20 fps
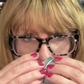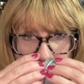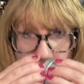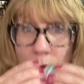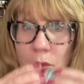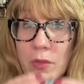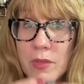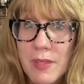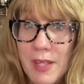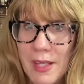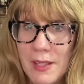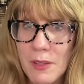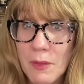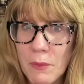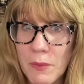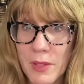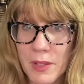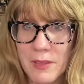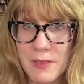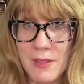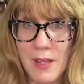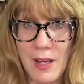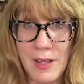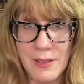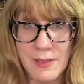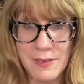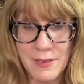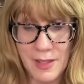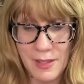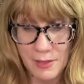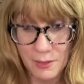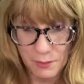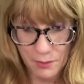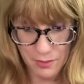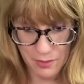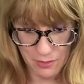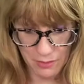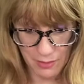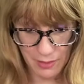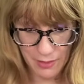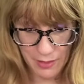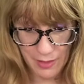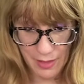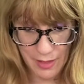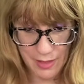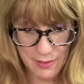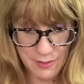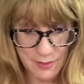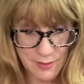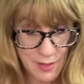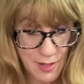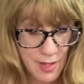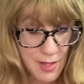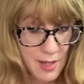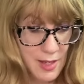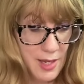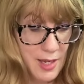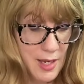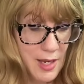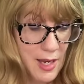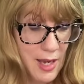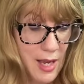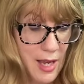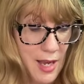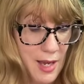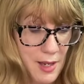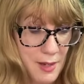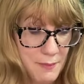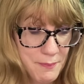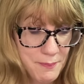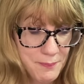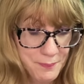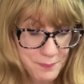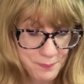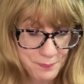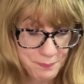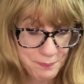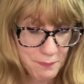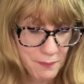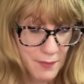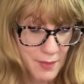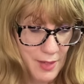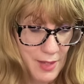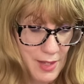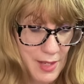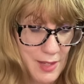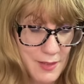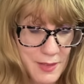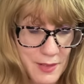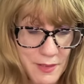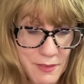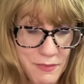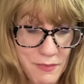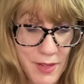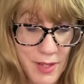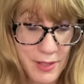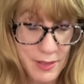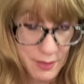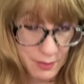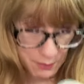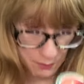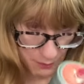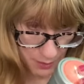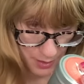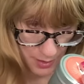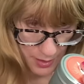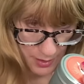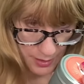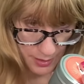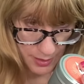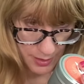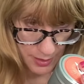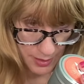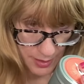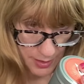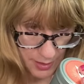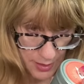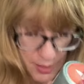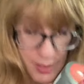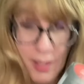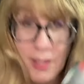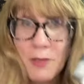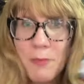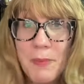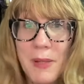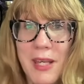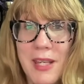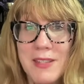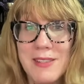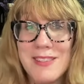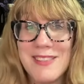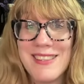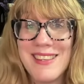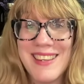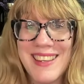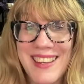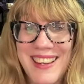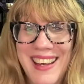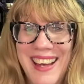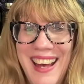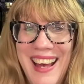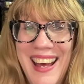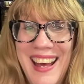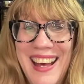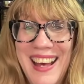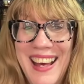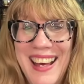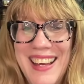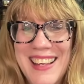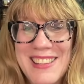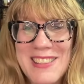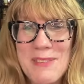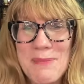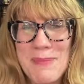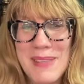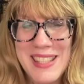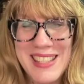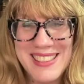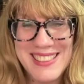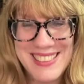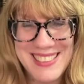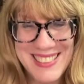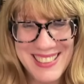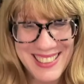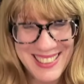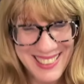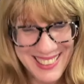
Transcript: Oh, sandalwood is nice. Sandalwood's really nice. Um, and then the final one is peach. peach.